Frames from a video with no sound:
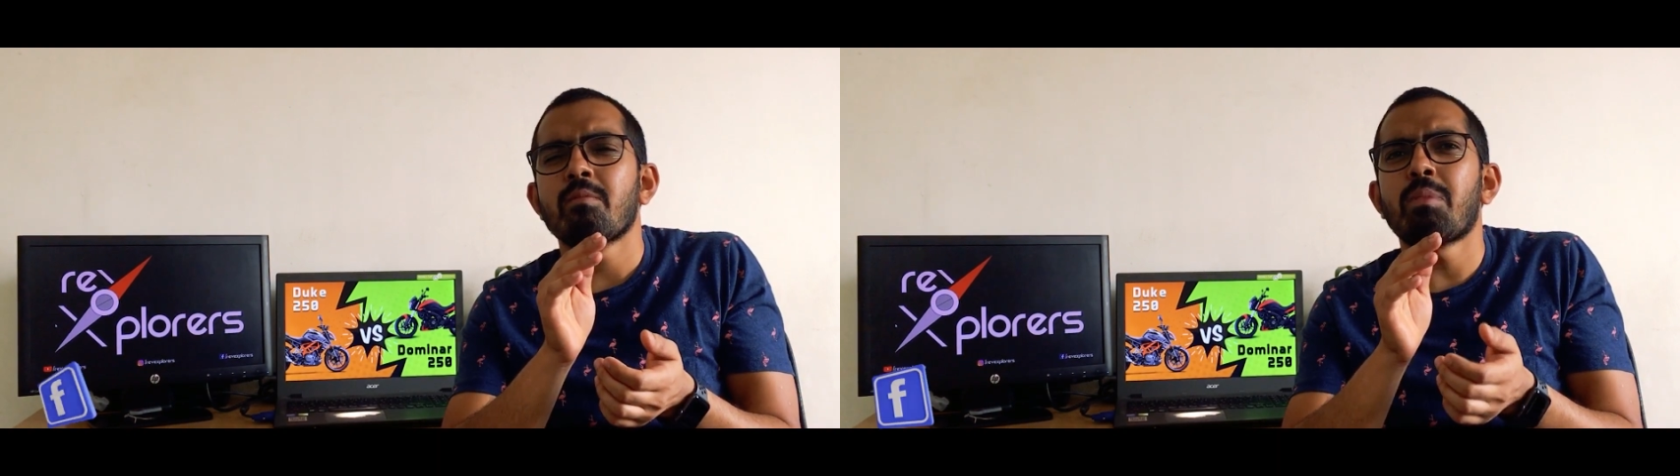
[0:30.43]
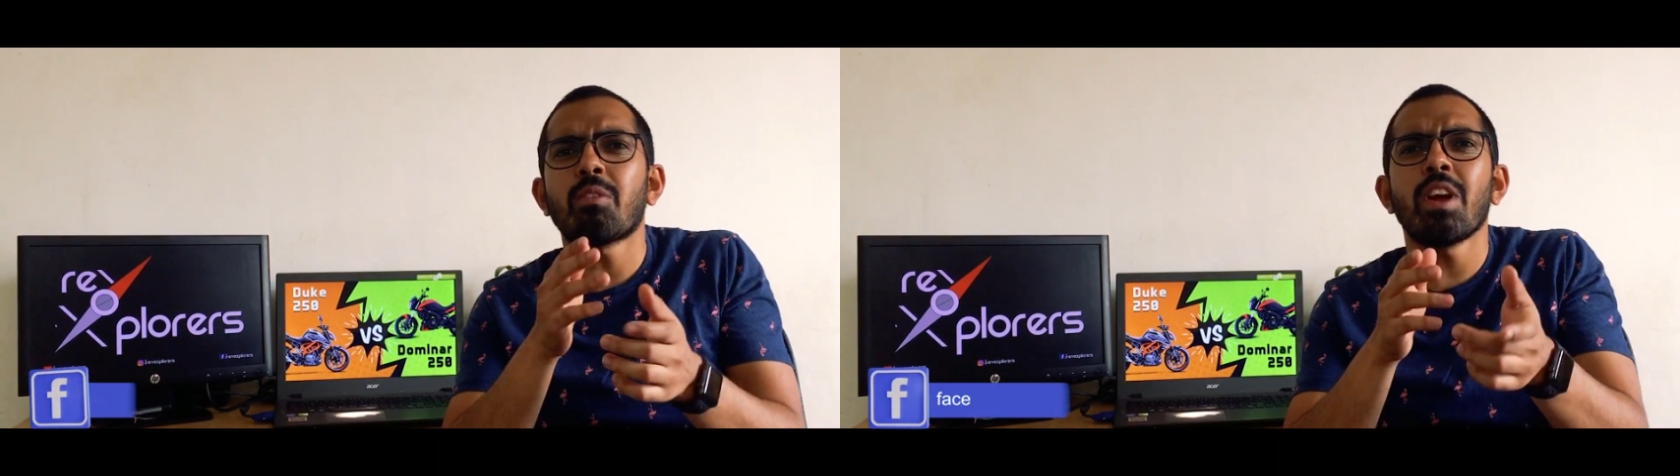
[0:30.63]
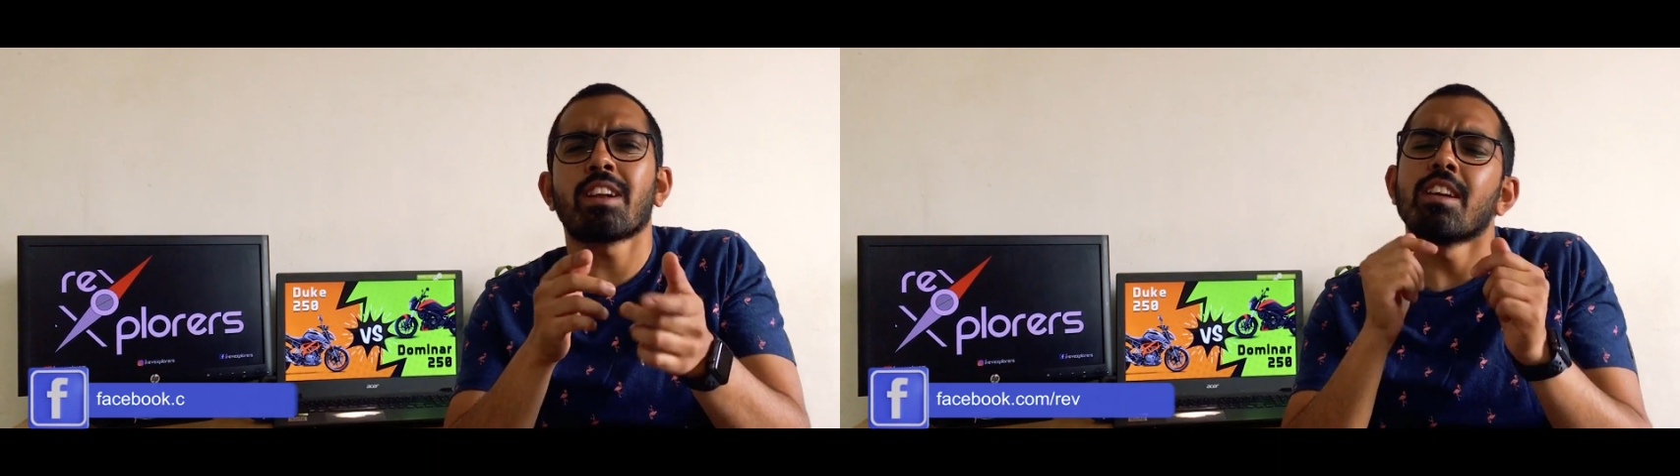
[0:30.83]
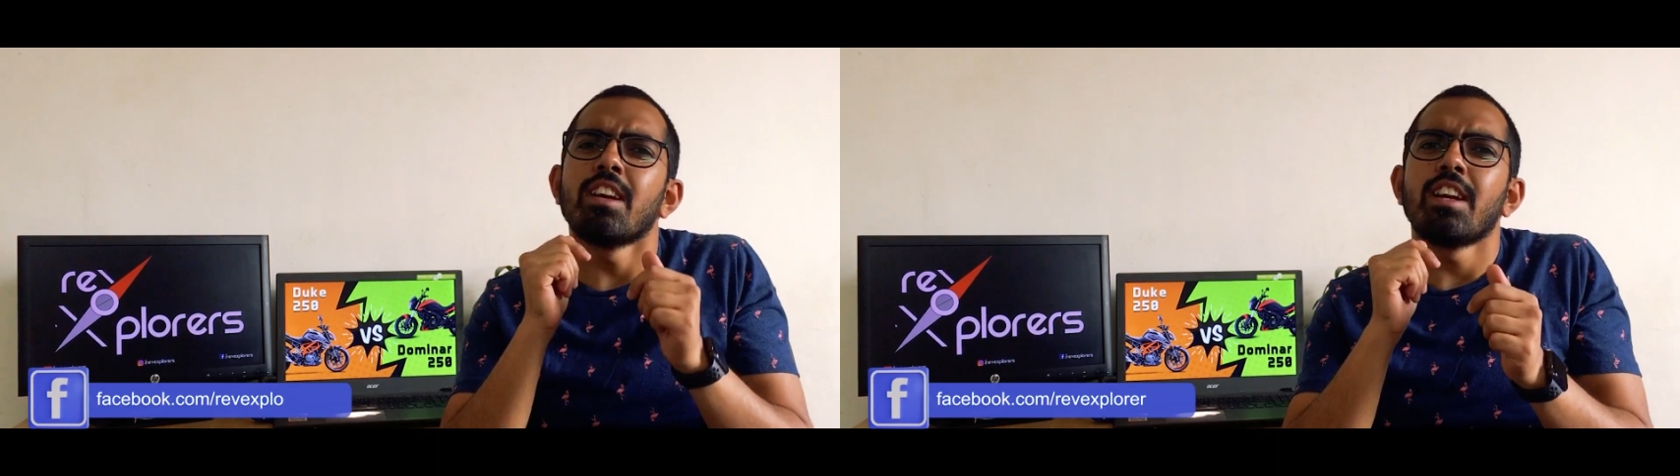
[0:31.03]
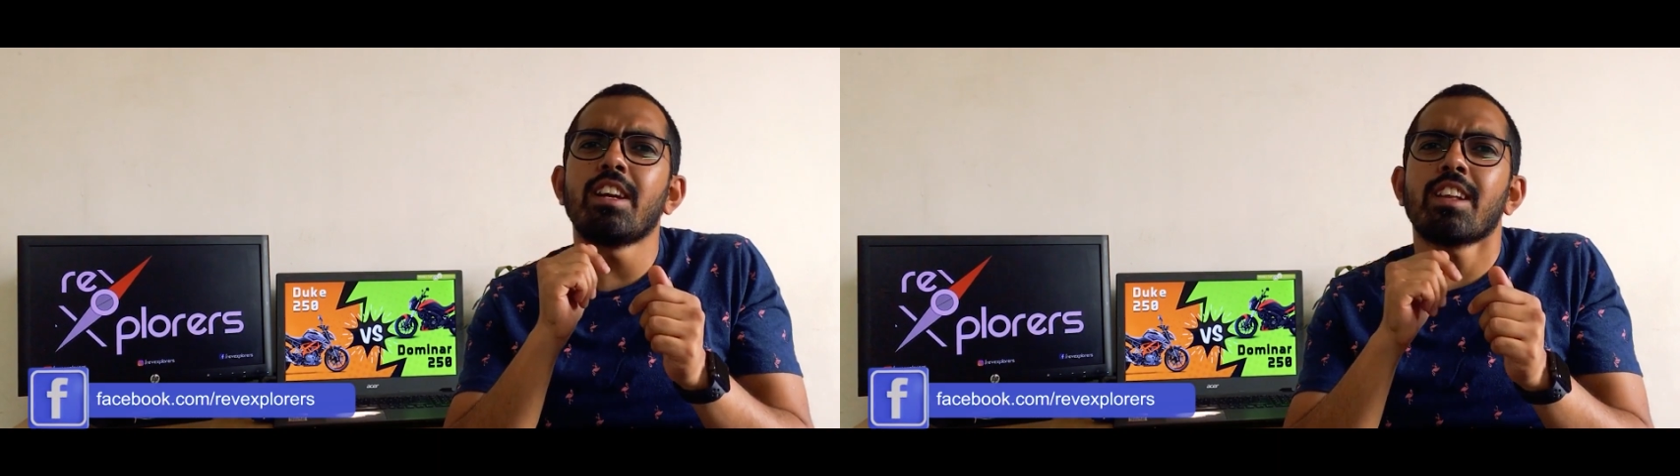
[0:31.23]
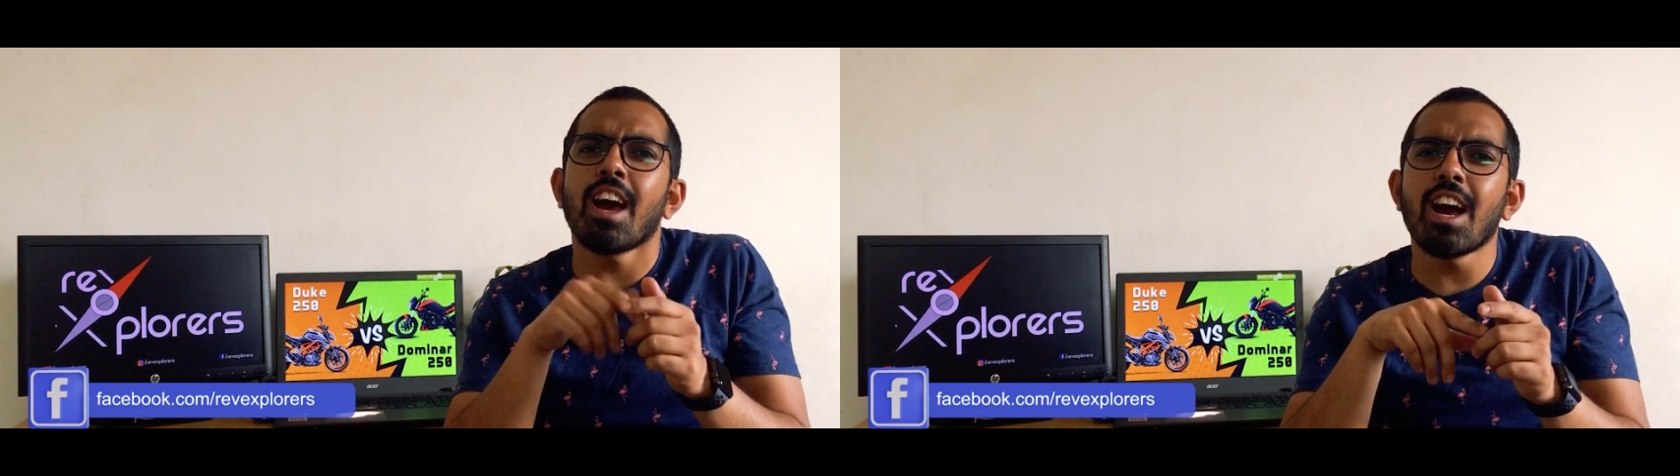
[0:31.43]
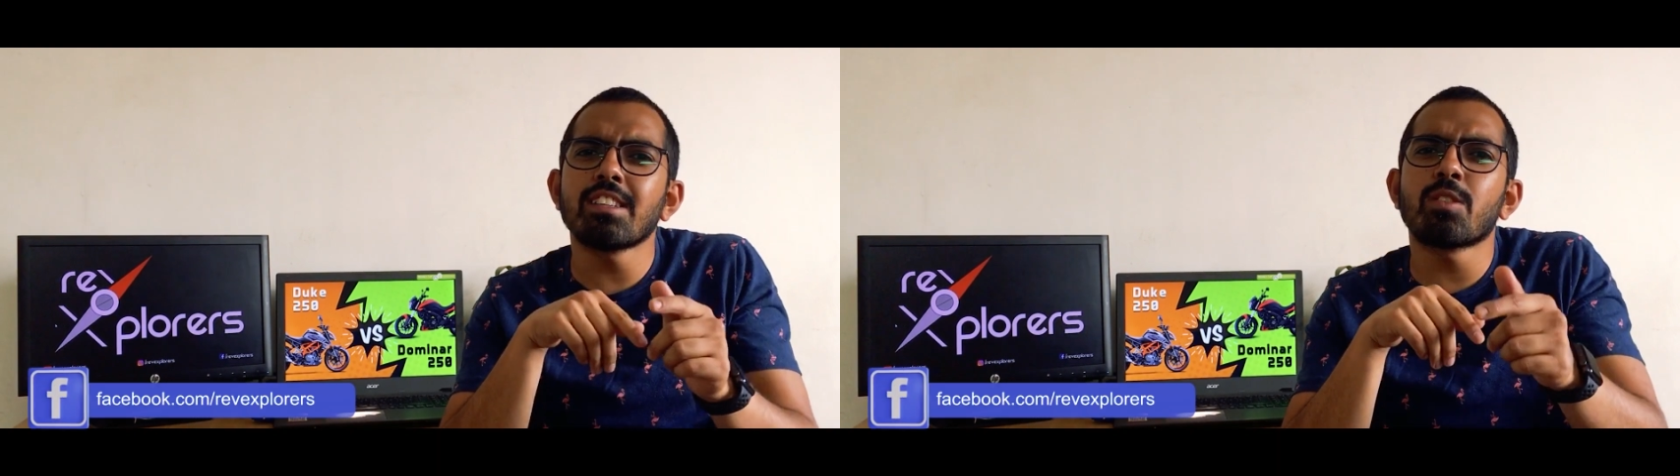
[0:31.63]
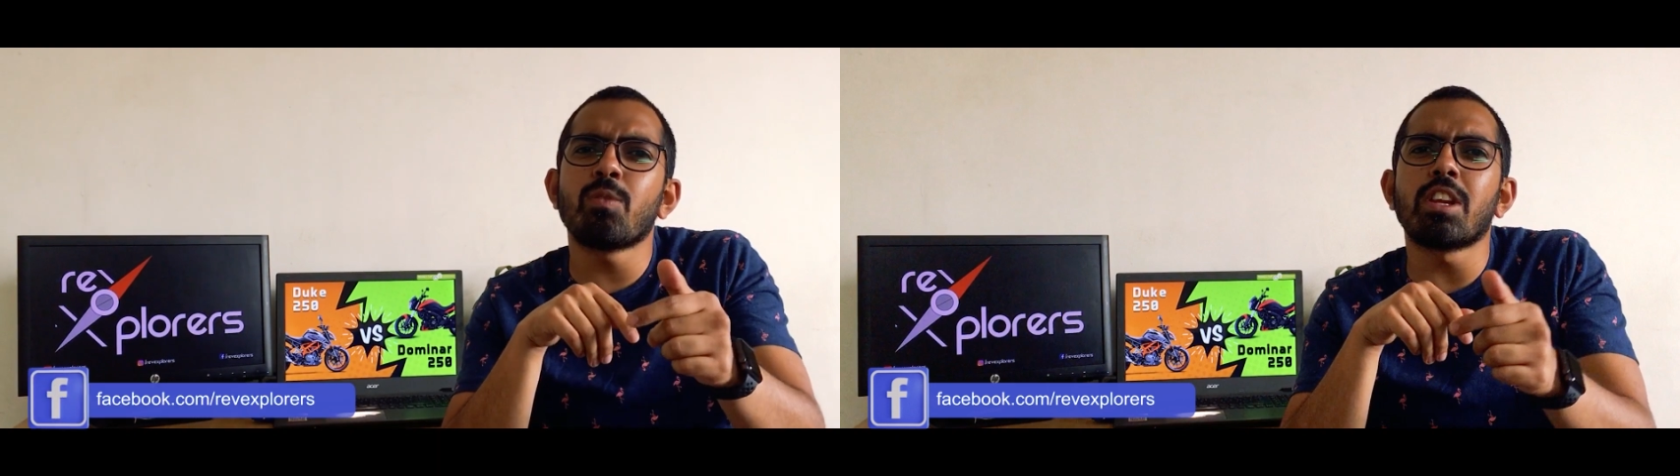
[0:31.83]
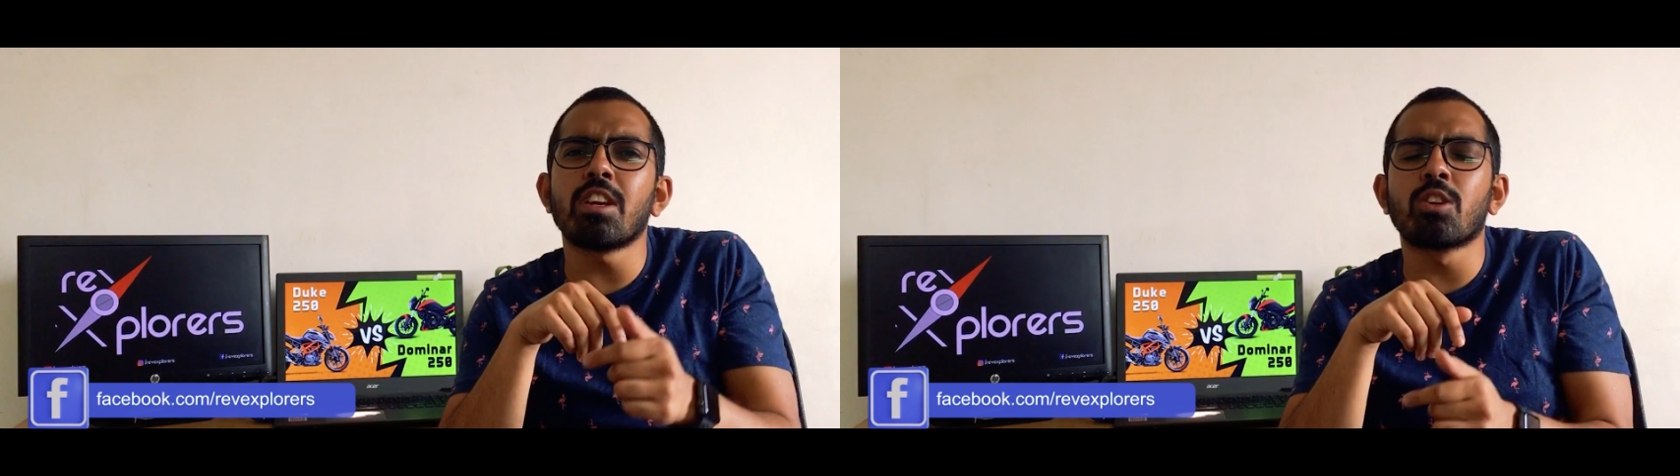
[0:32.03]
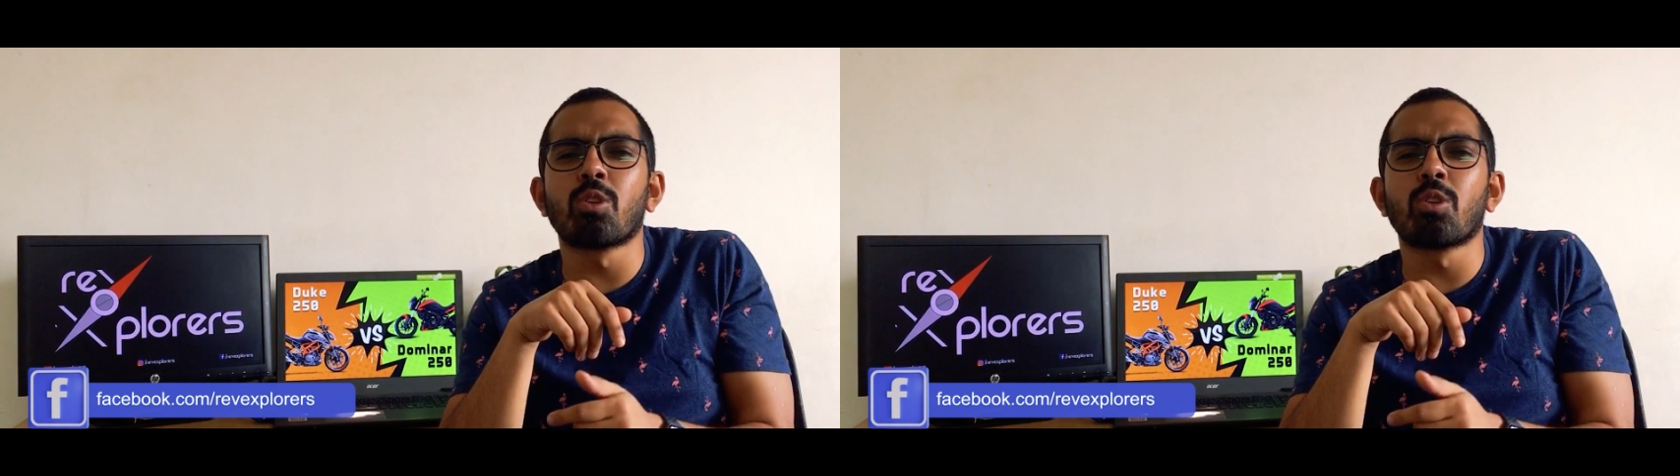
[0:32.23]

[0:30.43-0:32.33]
But wait, it has a very